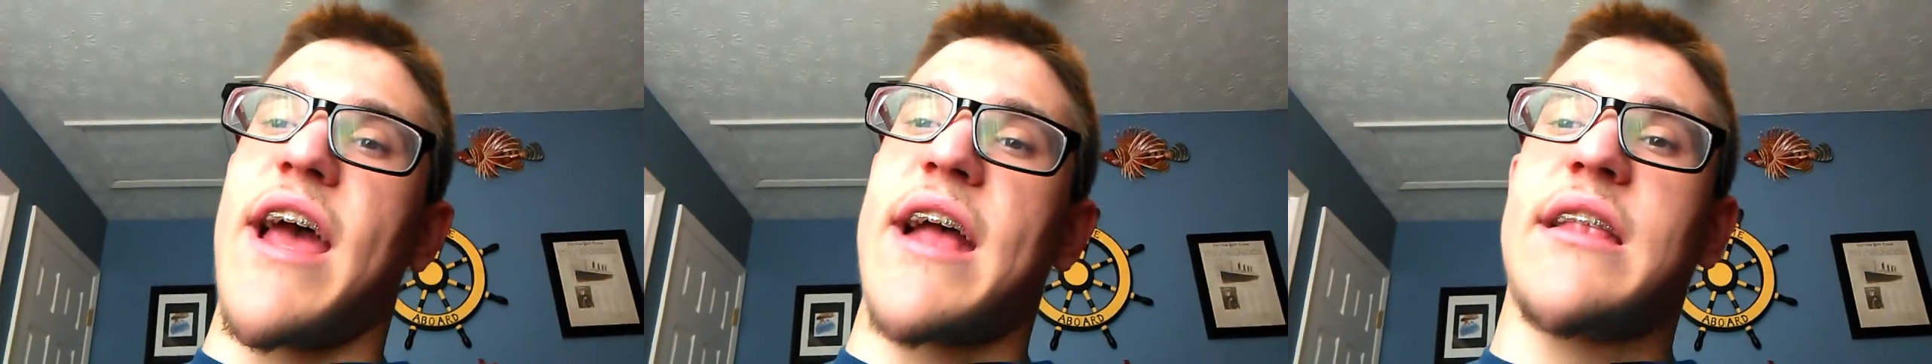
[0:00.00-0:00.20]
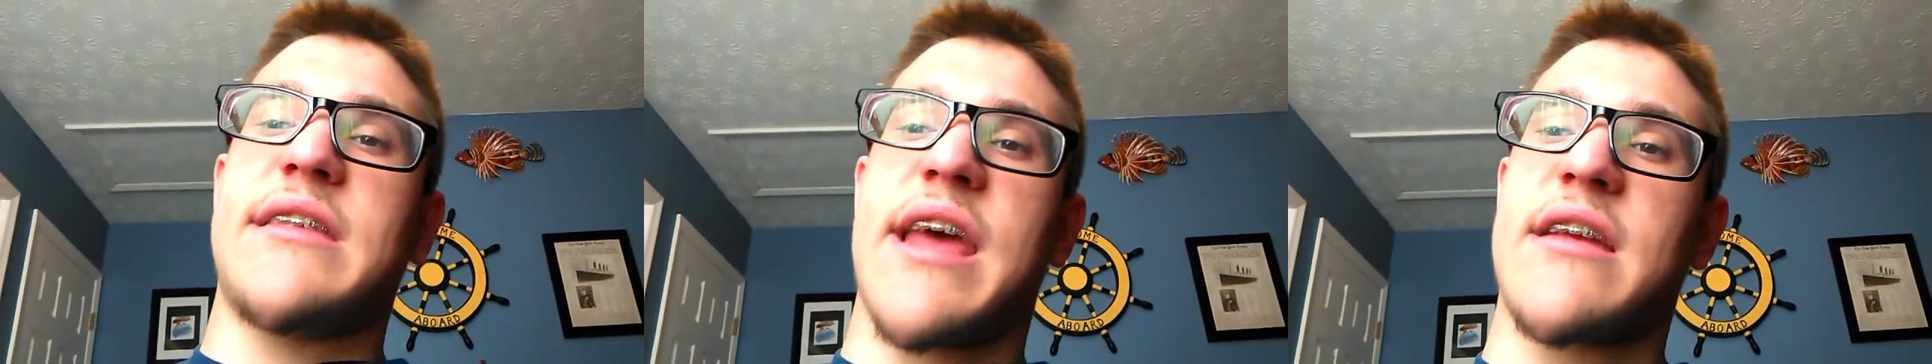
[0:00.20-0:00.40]

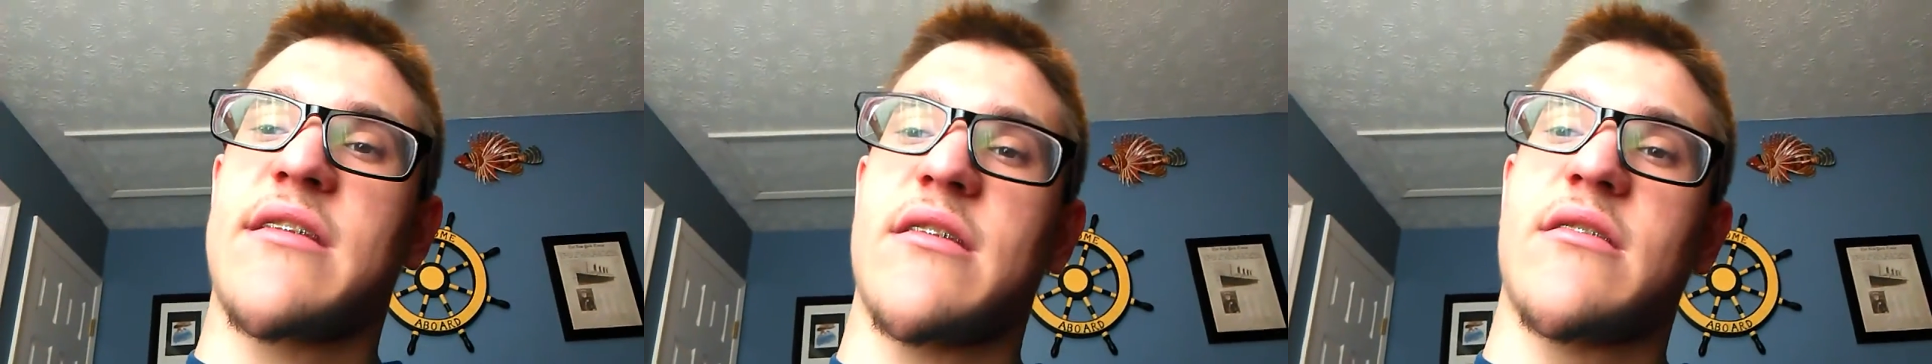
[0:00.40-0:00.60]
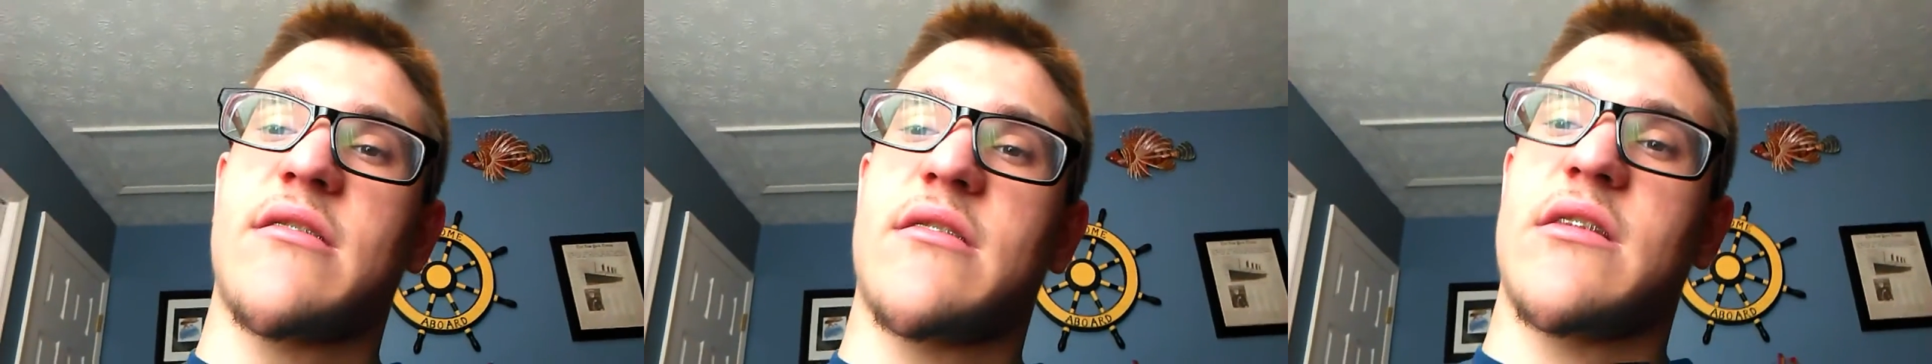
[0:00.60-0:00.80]
add
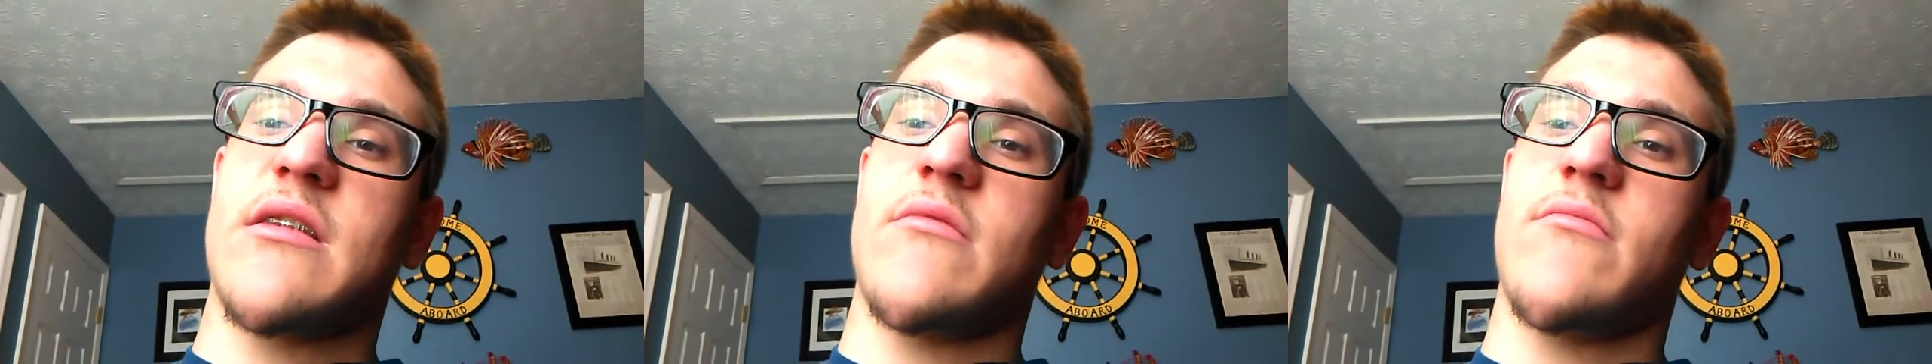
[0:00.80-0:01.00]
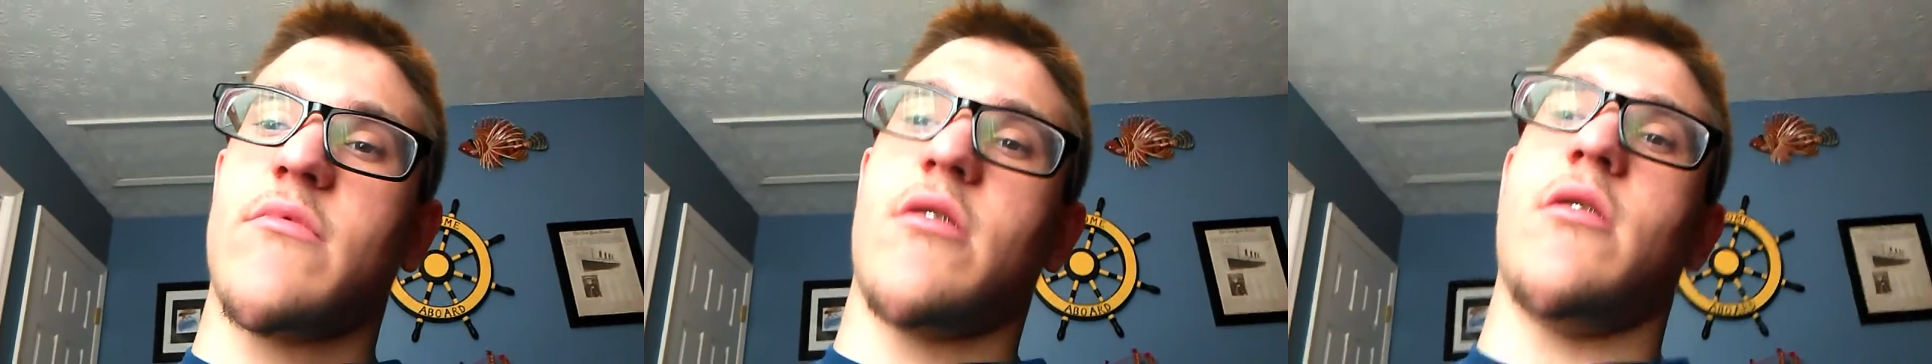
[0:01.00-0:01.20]
sections
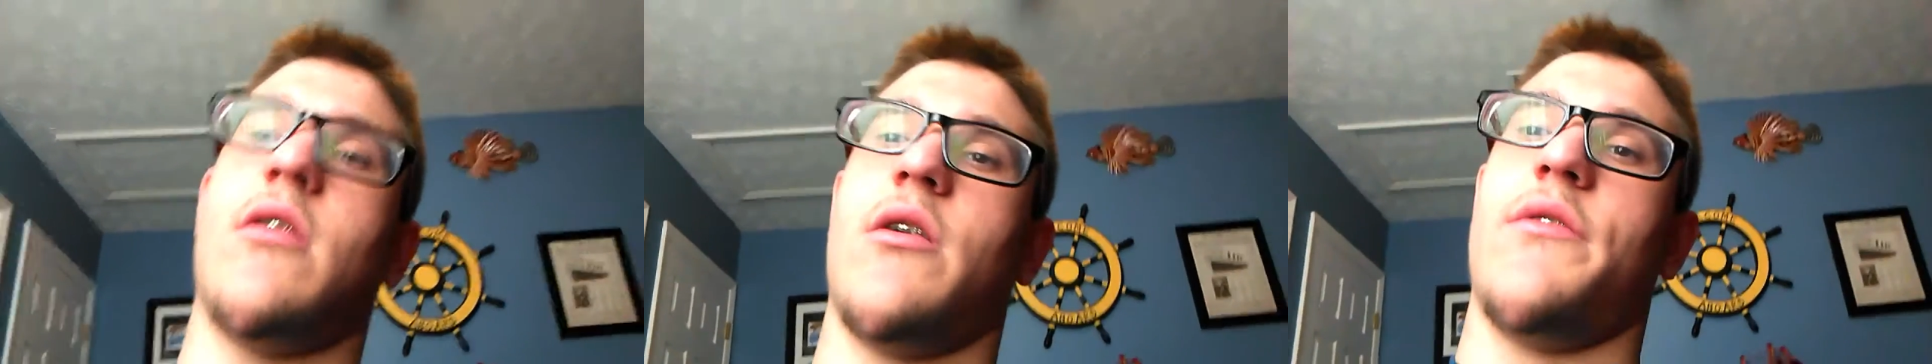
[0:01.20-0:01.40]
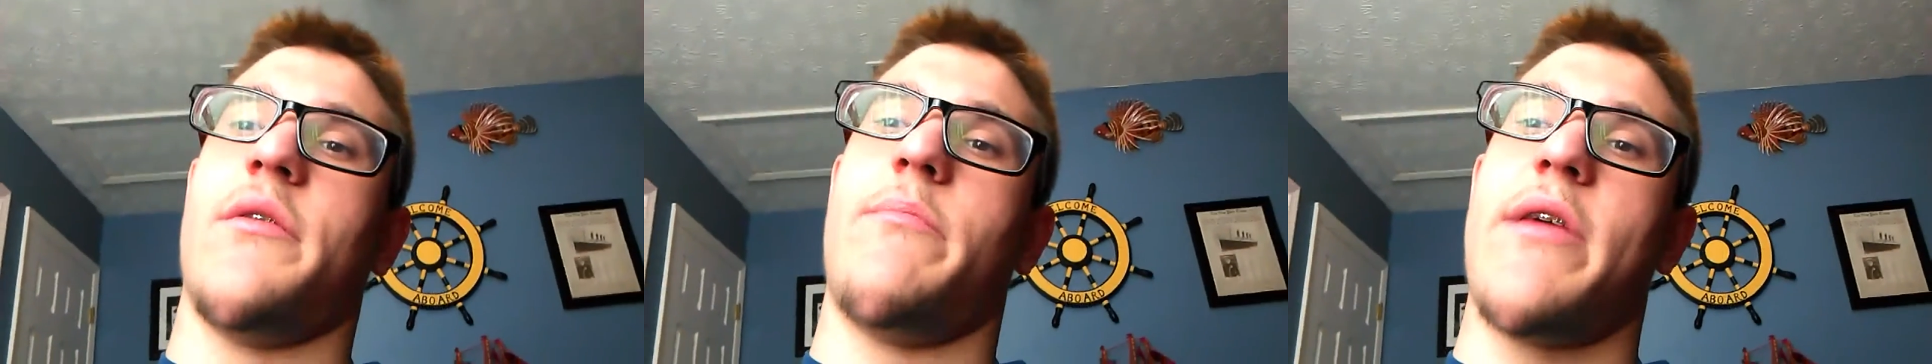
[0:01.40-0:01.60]
to
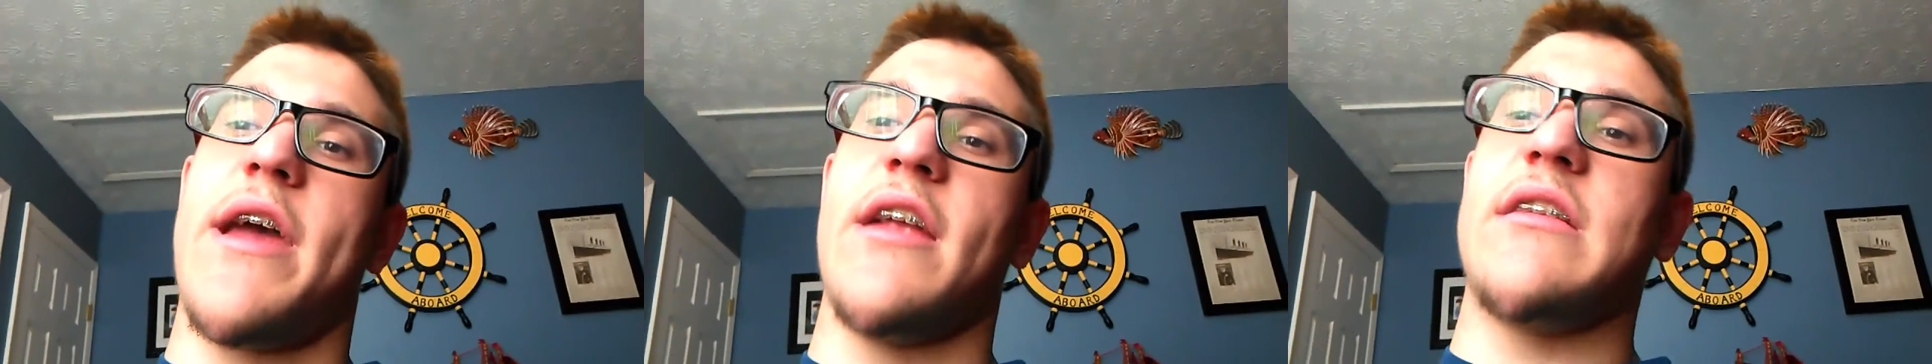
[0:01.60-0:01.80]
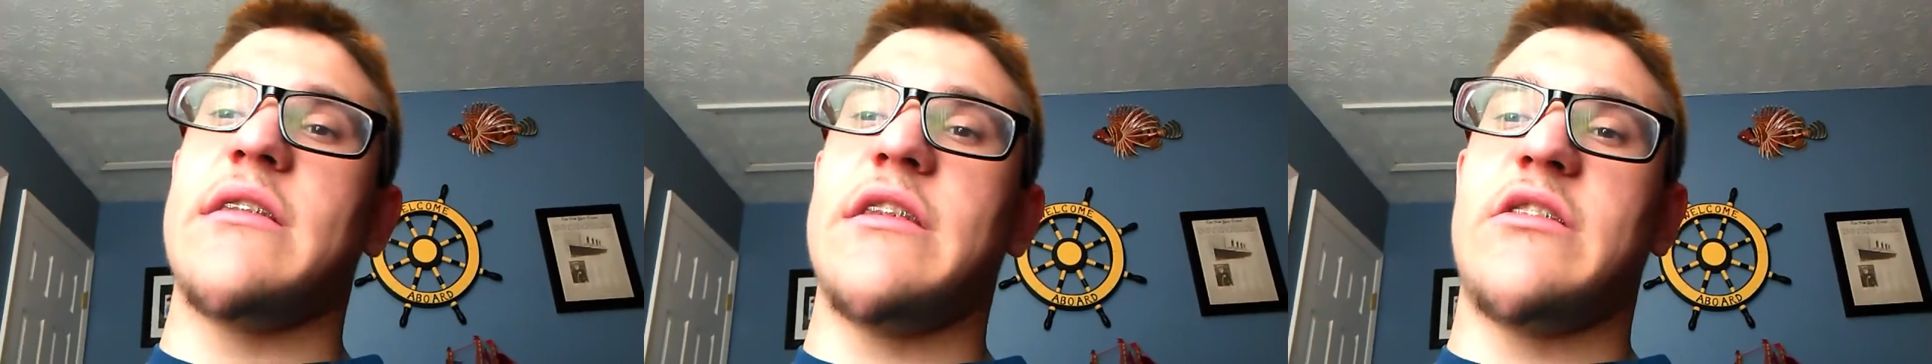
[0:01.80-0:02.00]
on the
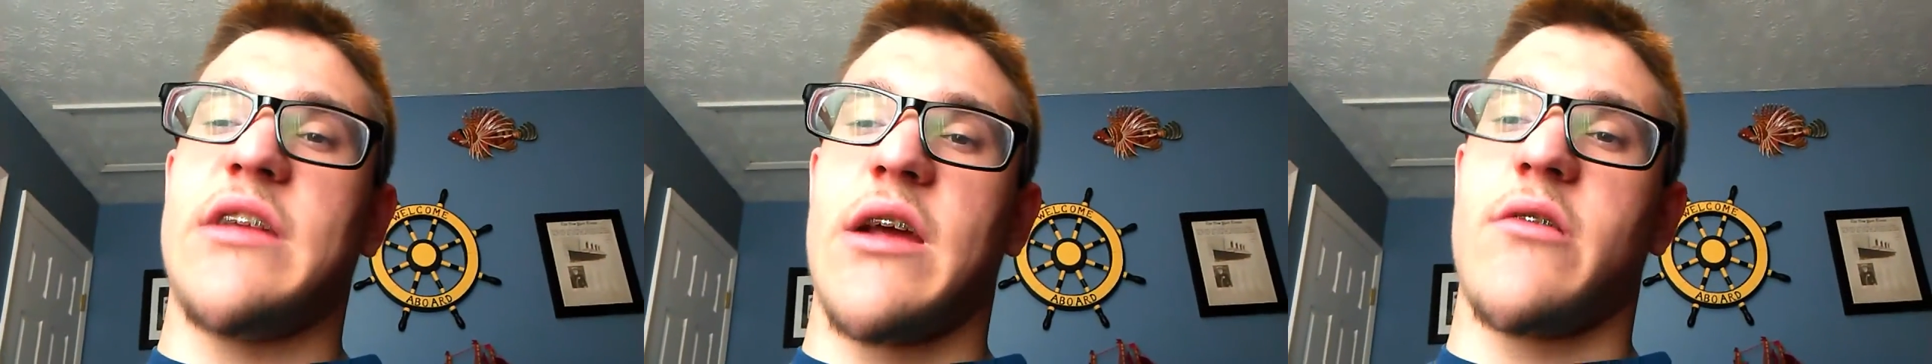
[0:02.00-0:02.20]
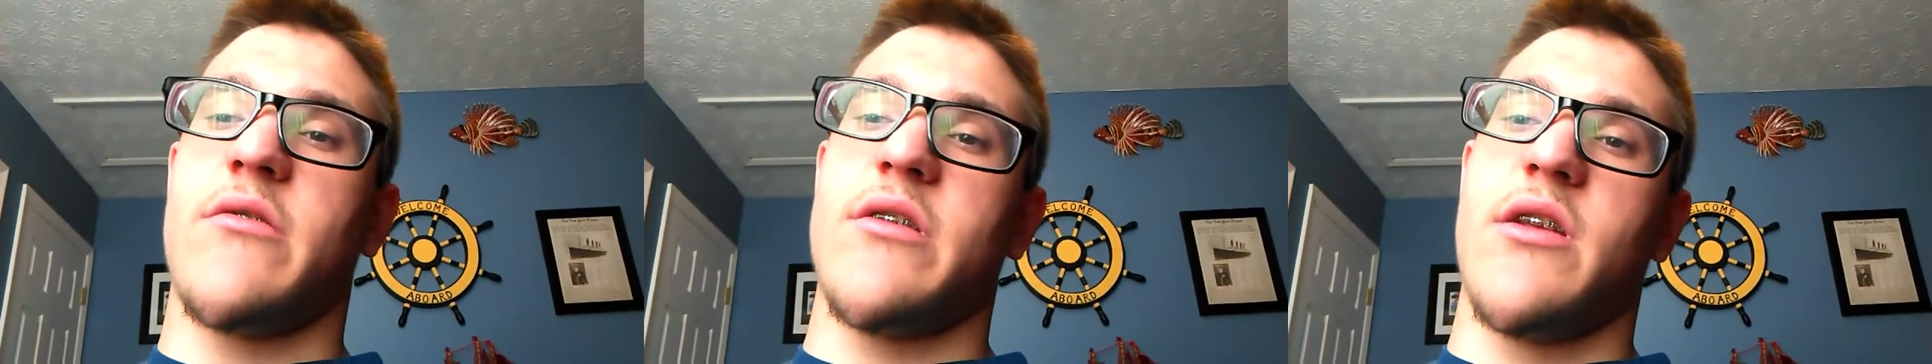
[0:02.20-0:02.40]
page of the channel,